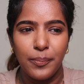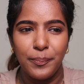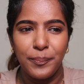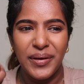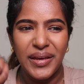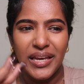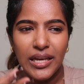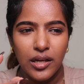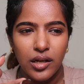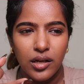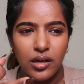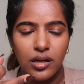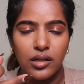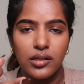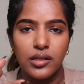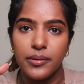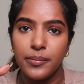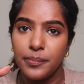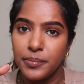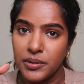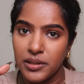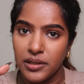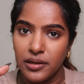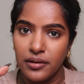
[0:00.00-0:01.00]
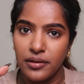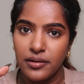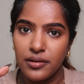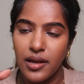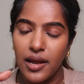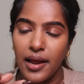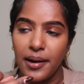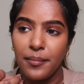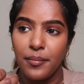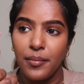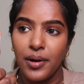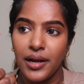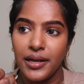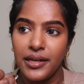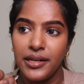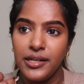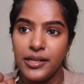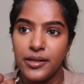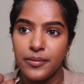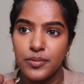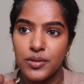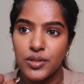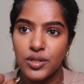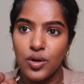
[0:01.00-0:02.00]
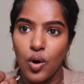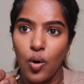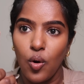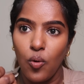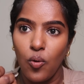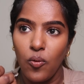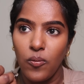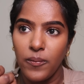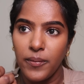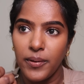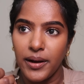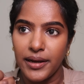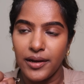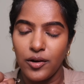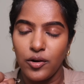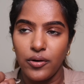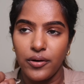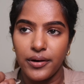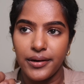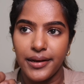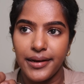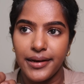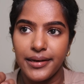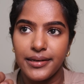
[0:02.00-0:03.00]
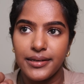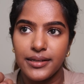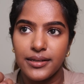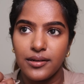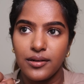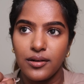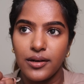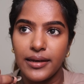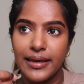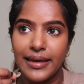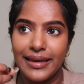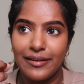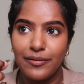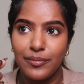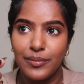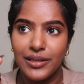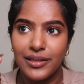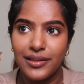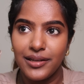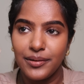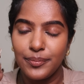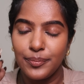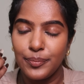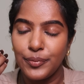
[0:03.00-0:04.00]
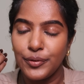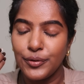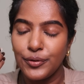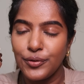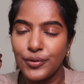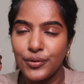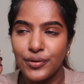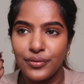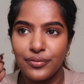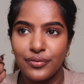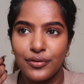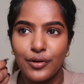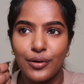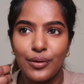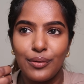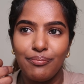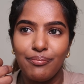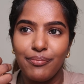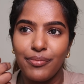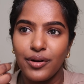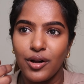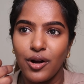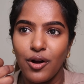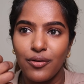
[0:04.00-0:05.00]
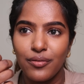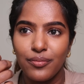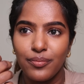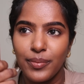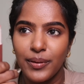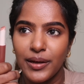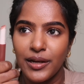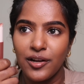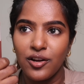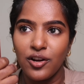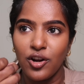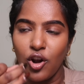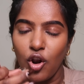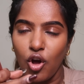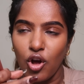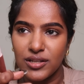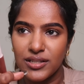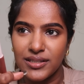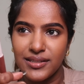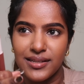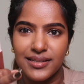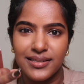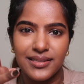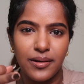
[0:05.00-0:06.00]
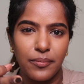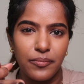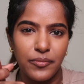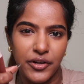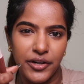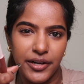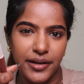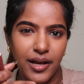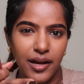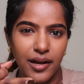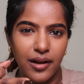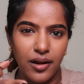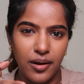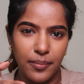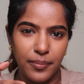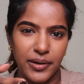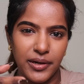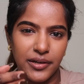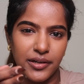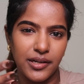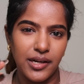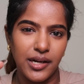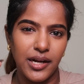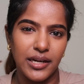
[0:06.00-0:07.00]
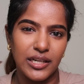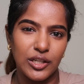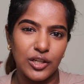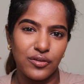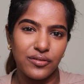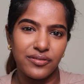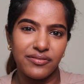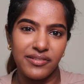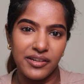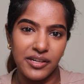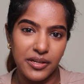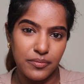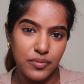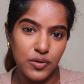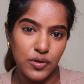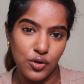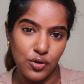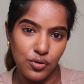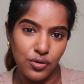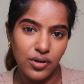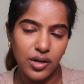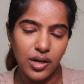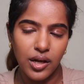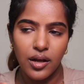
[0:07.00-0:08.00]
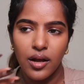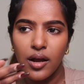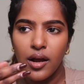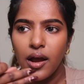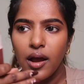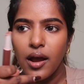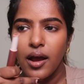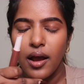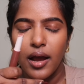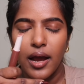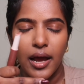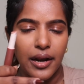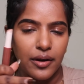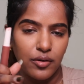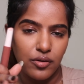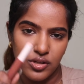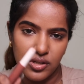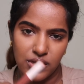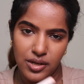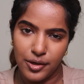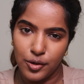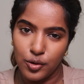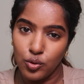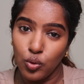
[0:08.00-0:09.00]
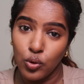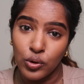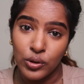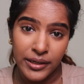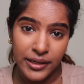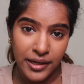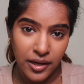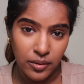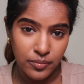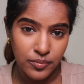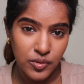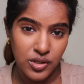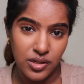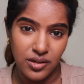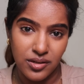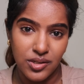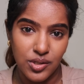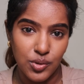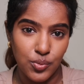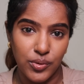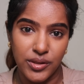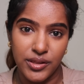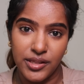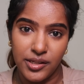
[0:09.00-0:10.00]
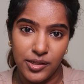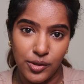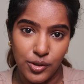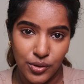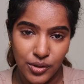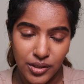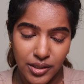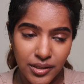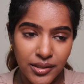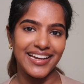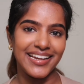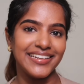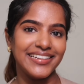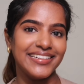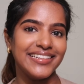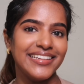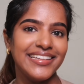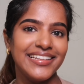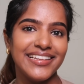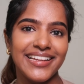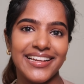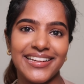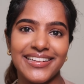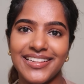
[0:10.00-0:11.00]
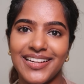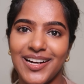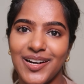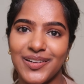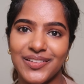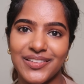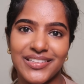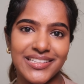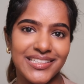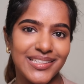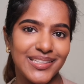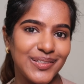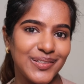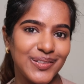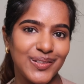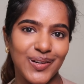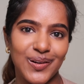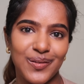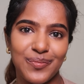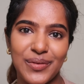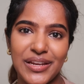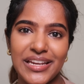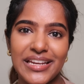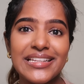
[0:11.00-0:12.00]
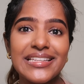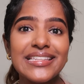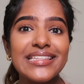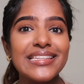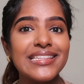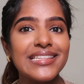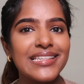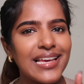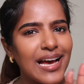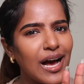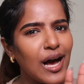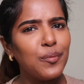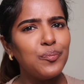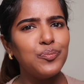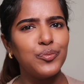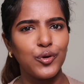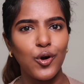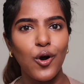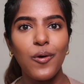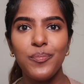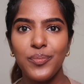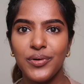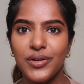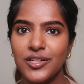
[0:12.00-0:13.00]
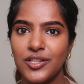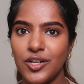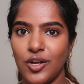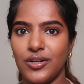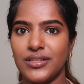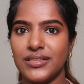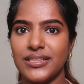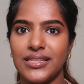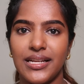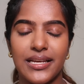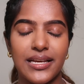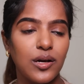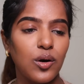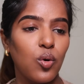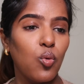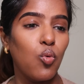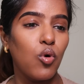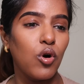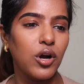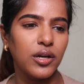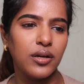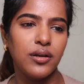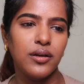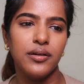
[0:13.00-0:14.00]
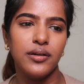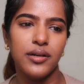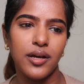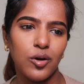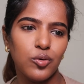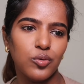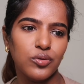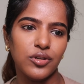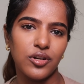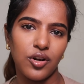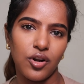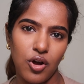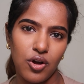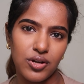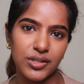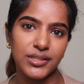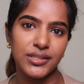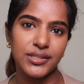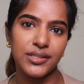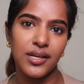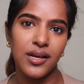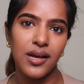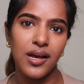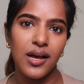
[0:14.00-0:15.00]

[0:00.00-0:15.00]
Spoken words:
pink lip tint, and my lips, oh my god, it gave me that beautiful brown pink gloss, the Sabrina Carpenter kind of lips look. And I was like totally obsessed with the look. I really liked how this looked on me. It's a proper gloss, like a watered down gloss